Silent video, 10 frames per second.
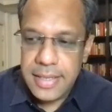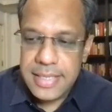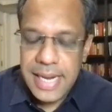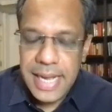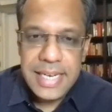
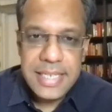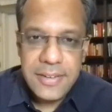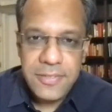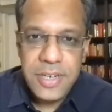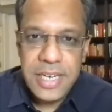slightly
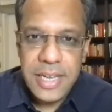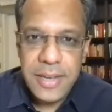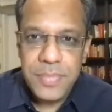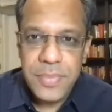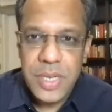
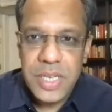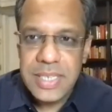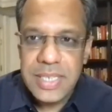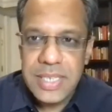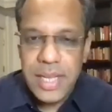differently, because
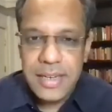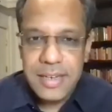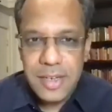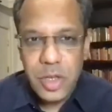now that,